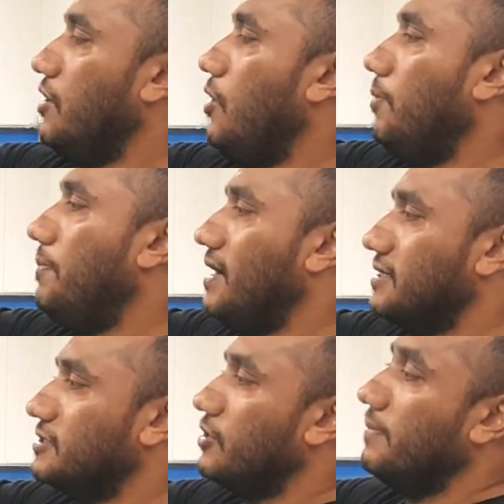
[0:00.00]
the whole
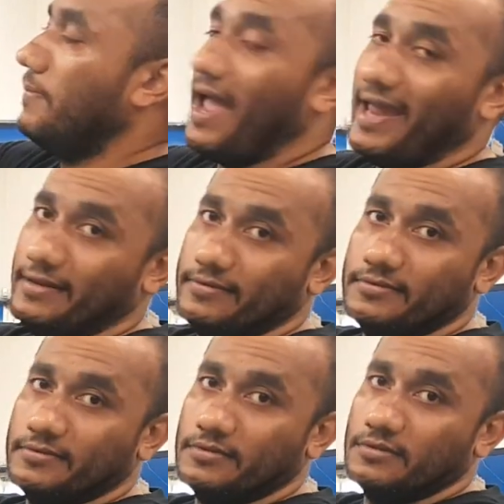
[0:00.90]
part is going to pain.
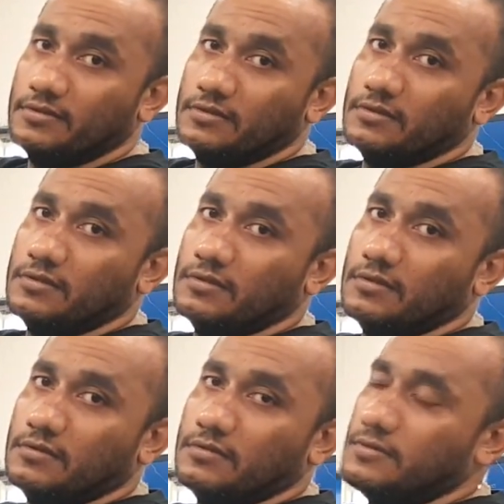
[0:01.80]

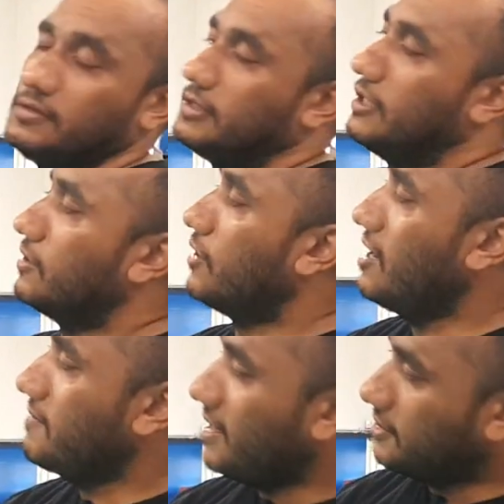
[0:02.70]
So
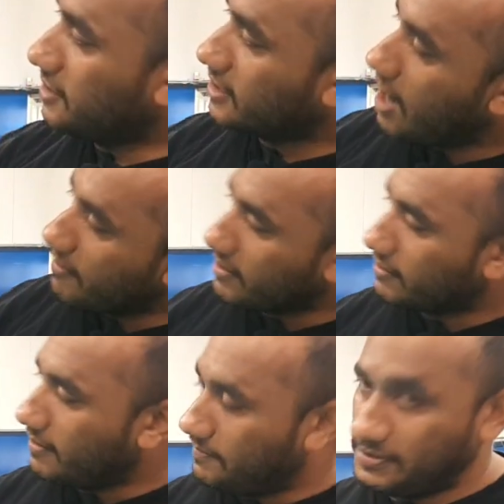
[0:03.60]
going back to the correct
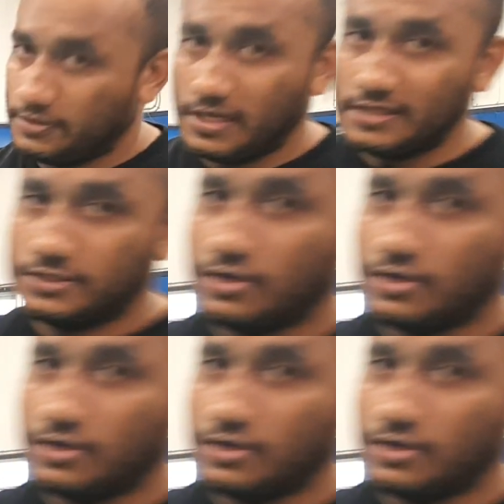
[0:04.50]
grip, so that's